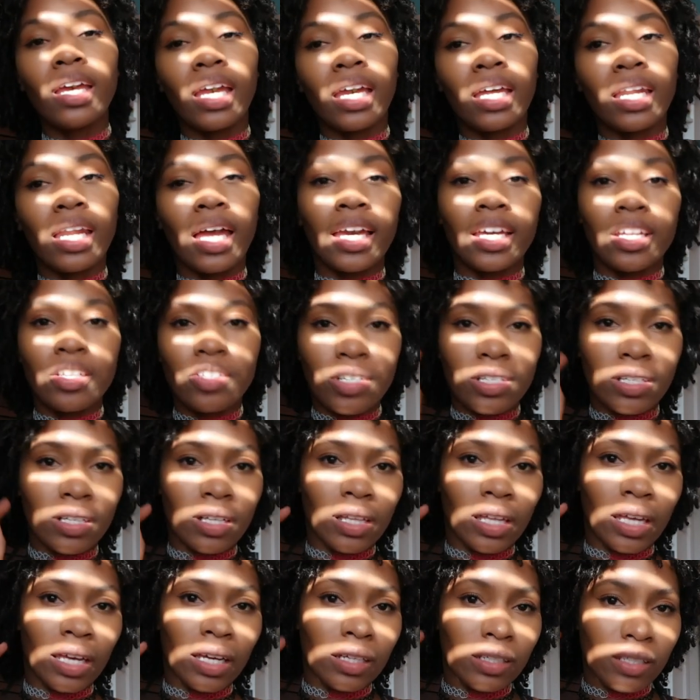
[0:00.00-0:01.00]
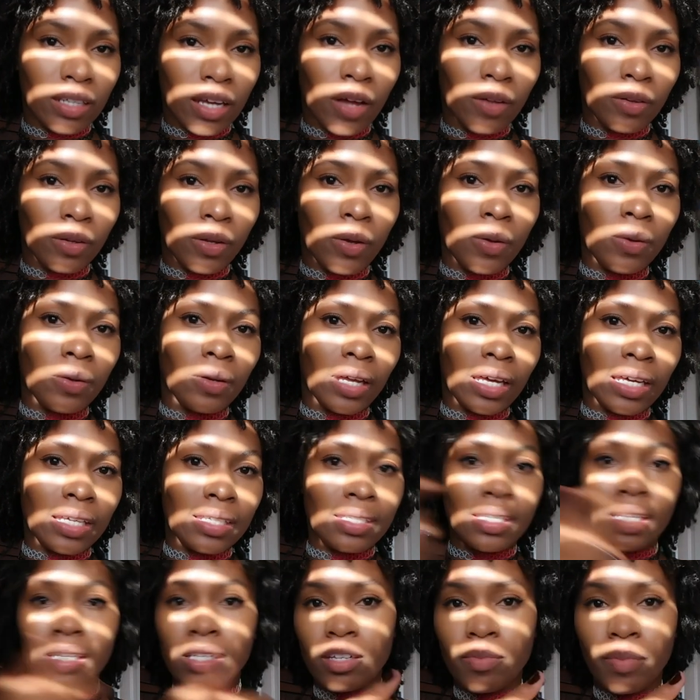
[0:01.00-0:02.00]
and I can just click download, like
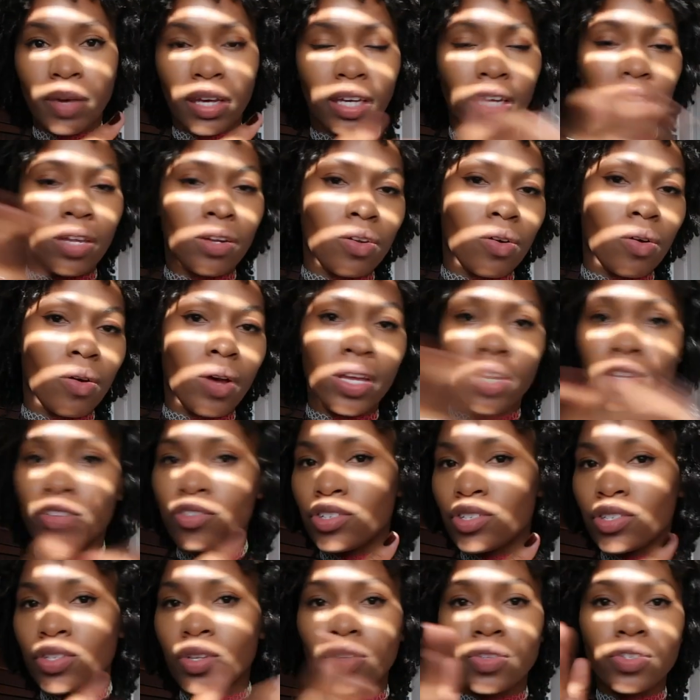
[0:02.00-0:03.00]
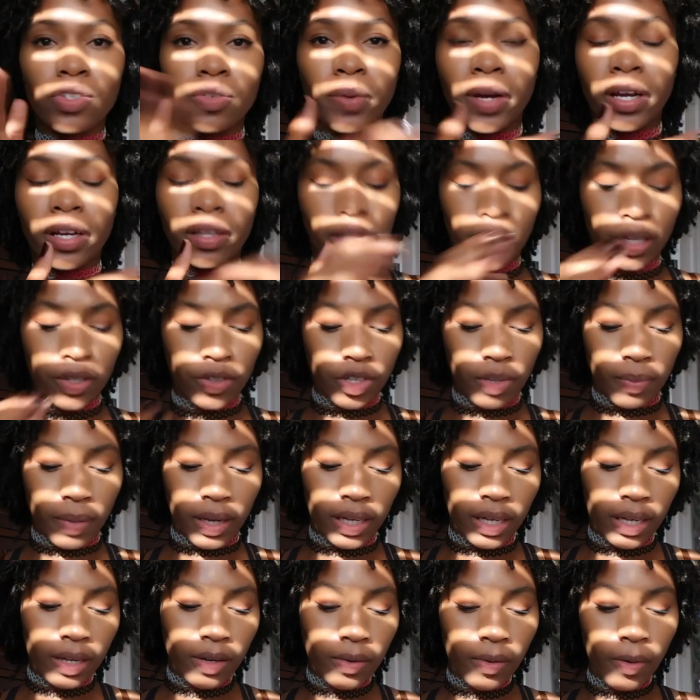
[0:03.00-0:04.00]
send to my Kindle, and it just goes directly to my
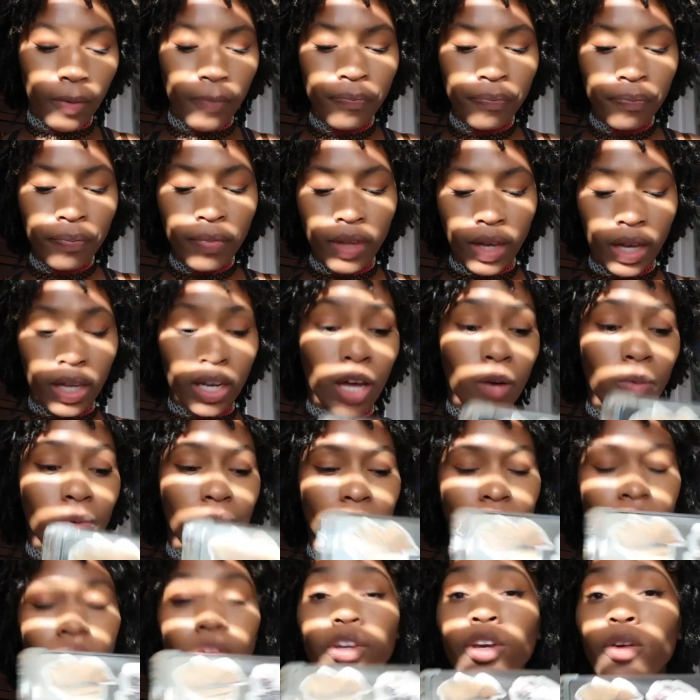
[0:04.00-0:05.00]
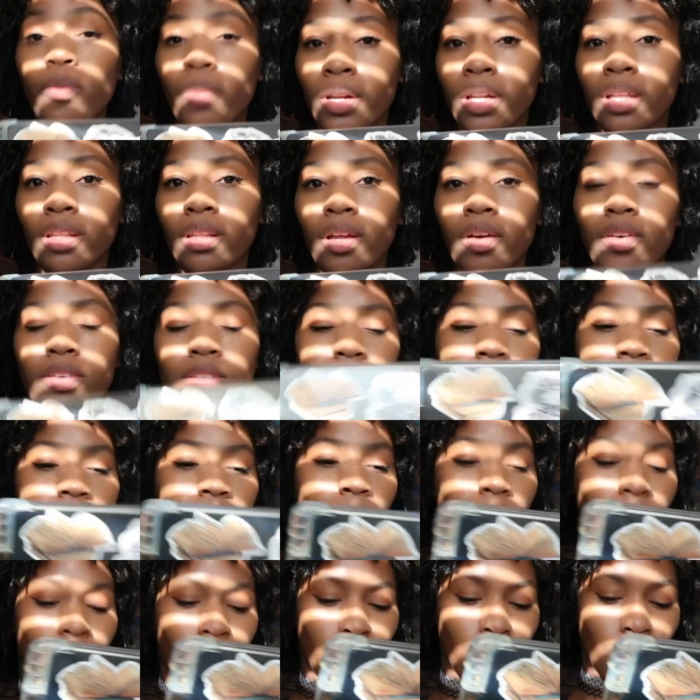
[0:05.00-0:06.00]
Kindle. And I will show you what it looks
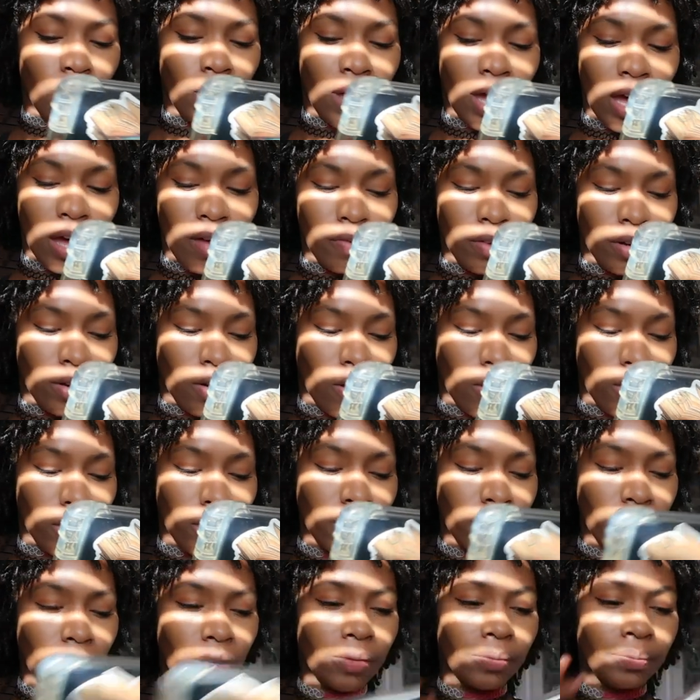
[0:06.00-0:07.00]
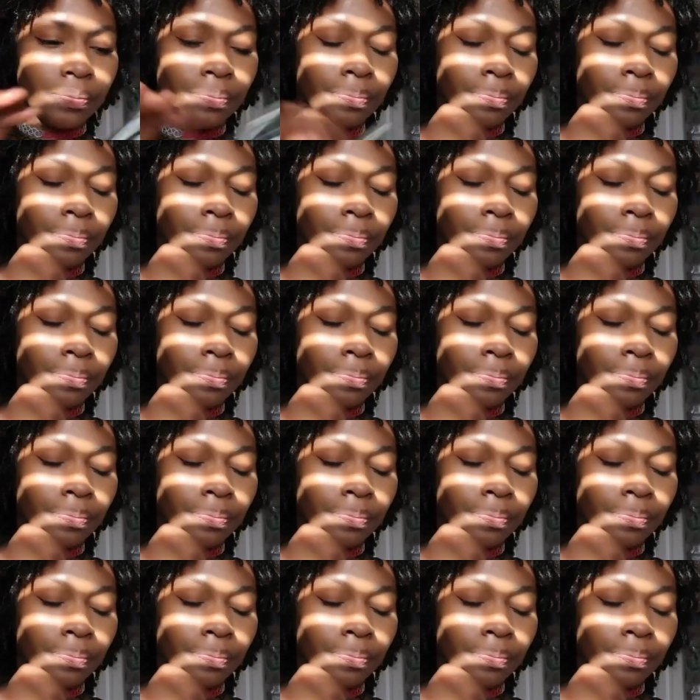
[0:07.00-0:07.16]
like when you have an ARC.